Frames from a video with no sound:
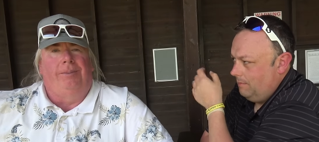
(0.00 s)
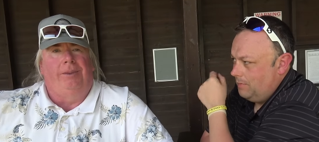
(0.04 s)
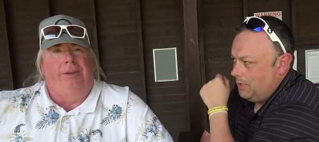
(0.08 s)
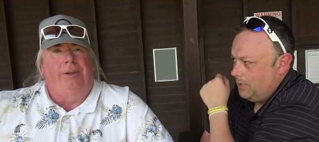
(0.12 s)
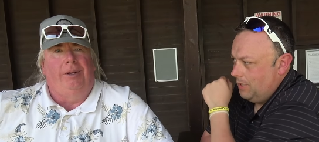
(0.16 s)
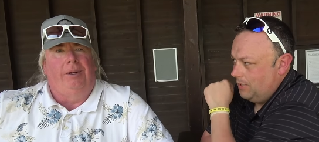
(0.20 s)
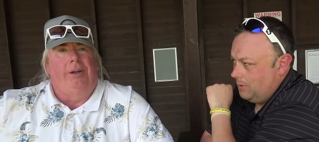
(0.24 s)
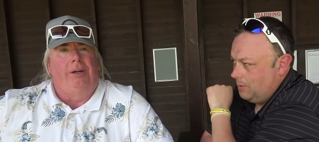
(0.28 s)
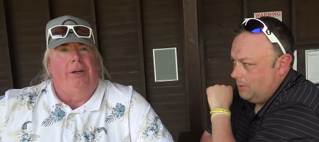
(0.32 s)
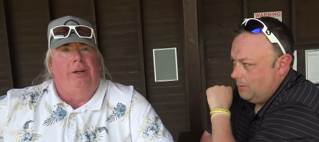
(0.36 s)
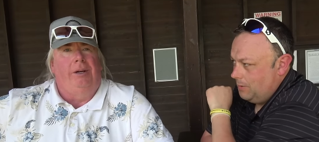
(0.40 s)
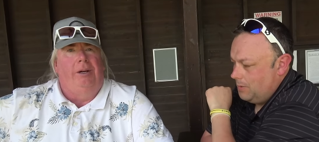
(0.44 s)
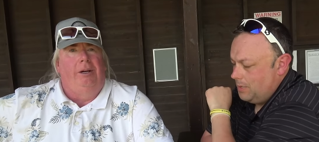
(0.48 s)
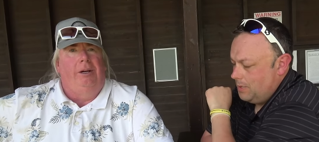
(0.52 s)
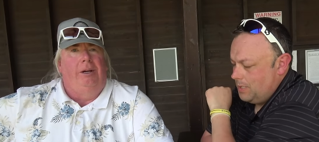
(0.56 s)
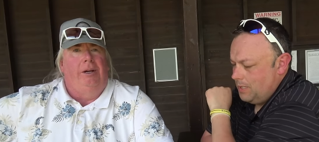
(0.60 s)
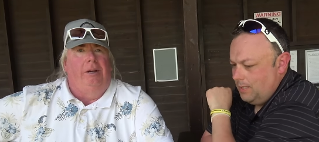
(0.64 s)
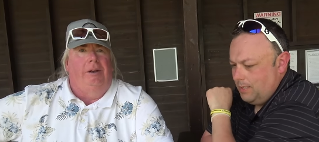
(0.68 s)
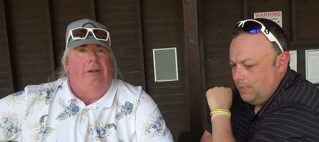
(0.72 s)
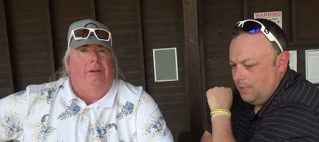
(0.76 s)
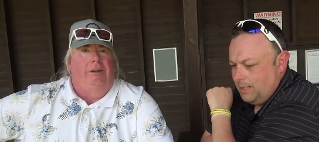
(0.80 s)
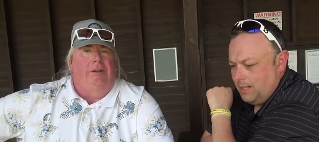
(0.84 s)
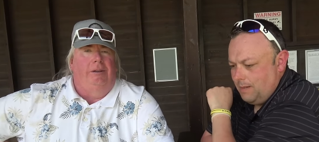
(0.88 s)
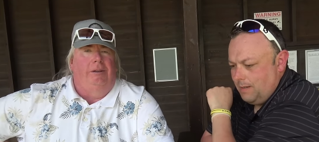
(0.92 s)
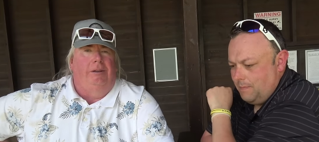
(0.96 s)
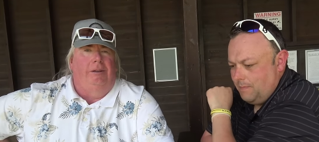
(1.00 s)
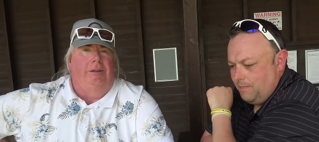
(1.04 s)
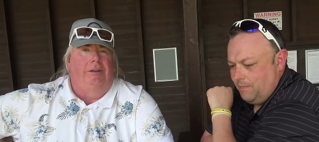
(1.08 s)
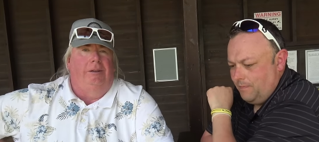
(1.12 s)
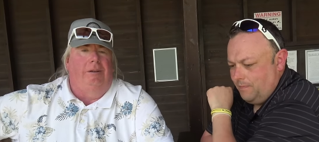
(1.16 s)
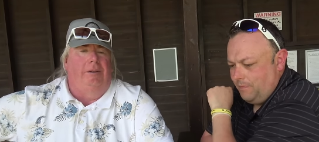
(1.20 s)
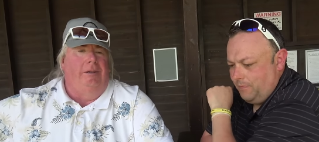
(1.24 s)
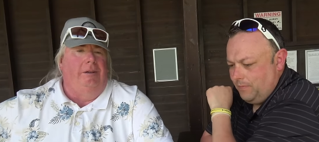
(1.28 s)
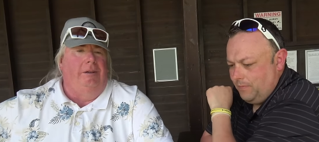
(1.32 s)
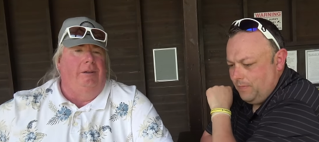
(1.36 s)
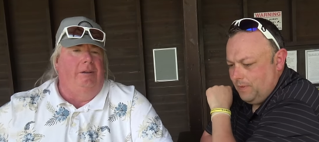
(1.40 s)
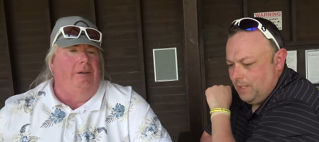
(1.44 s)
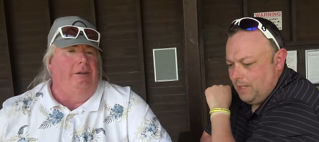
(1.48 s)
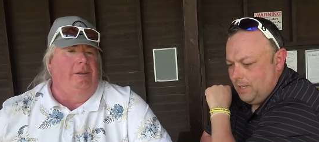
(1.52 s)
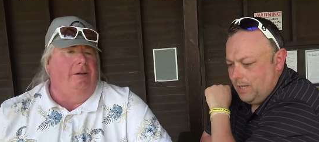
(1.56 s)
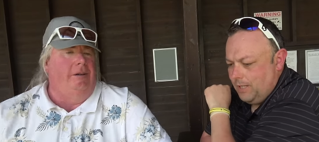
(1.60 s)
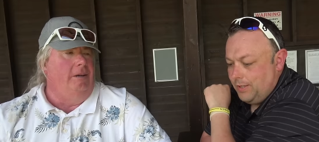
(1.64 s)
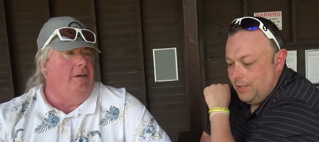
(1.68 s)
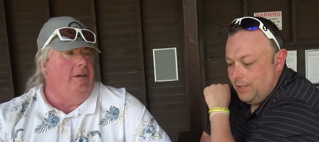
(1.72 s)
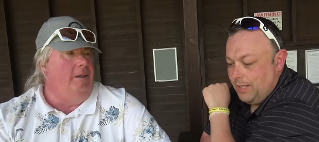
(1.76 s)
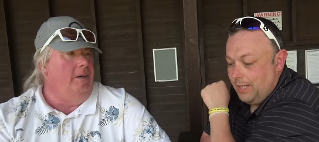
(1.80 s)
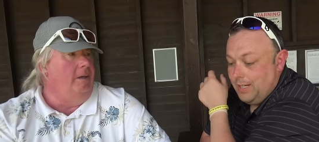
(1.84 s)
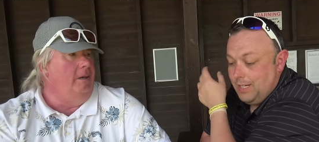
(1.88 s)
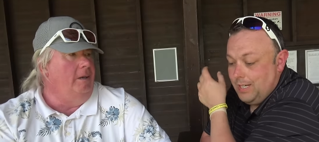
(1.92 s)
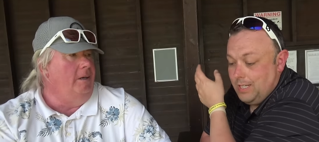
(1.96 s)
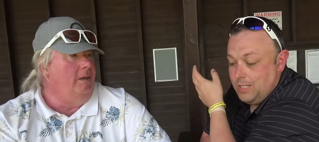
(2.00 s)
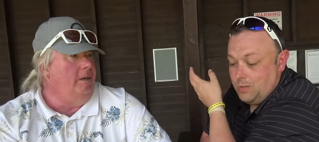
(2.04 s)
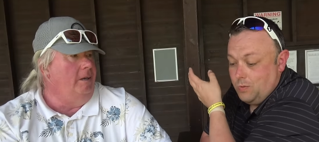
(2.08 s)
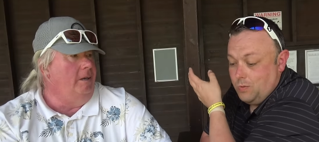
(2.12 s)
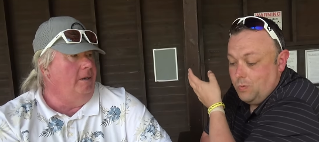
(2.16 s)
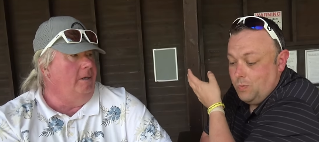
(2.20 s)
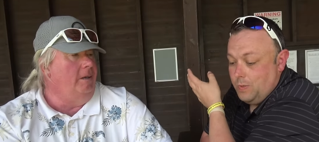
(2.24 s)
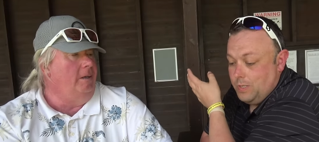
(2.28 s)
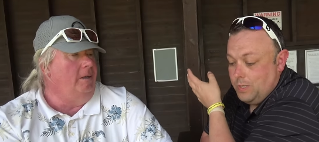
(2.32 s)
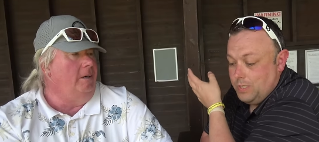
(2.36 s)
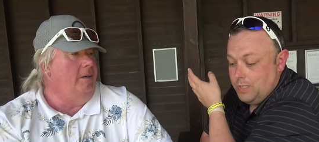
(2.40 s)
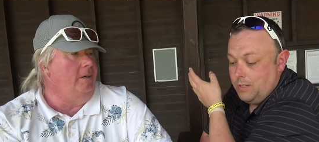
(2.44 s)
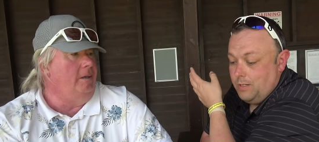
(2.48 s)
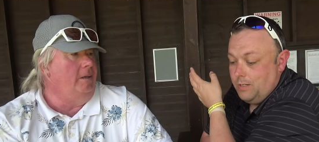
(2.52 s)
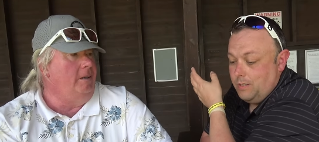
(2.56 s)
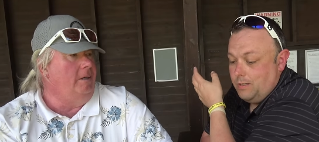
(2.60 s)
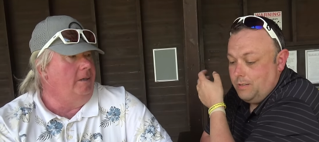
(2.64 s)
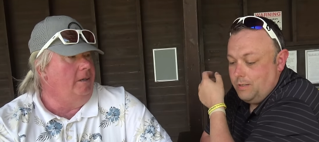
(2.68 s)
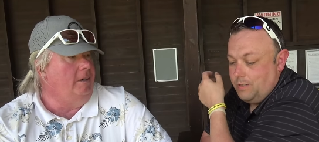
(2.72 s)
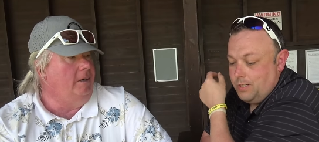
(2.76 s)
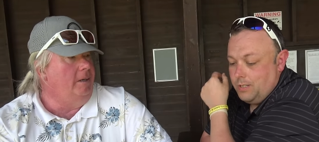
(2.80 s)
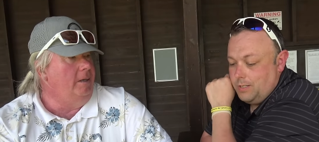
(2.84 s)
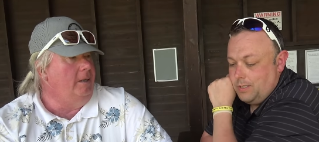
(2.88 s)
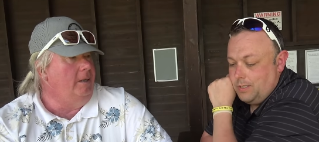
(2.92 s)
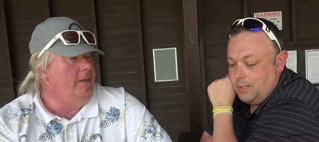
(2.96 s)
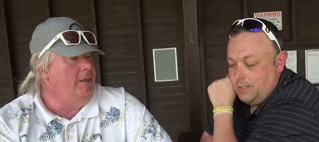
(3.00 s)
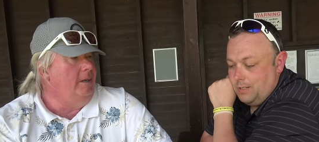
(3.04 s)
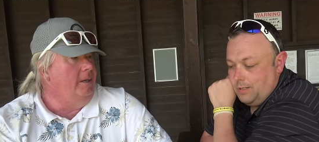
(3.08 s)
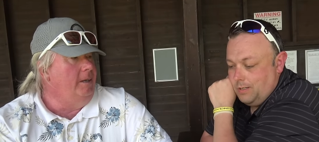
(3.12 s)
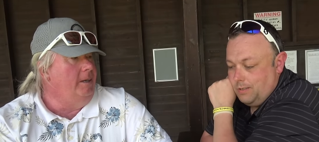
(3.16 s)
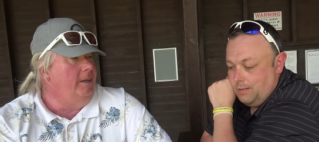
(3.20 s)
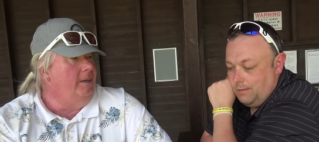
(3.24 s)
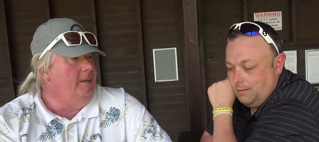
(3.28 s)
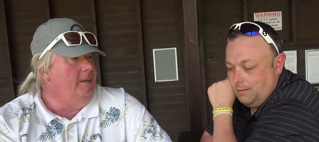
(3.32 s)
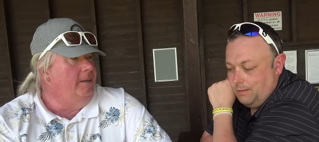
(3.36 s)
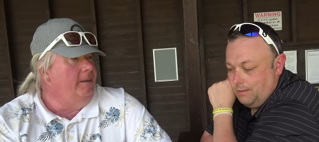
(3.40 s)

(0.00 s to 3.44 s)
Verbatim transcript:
Speaker 1: done yours, and um, I think it's always good just to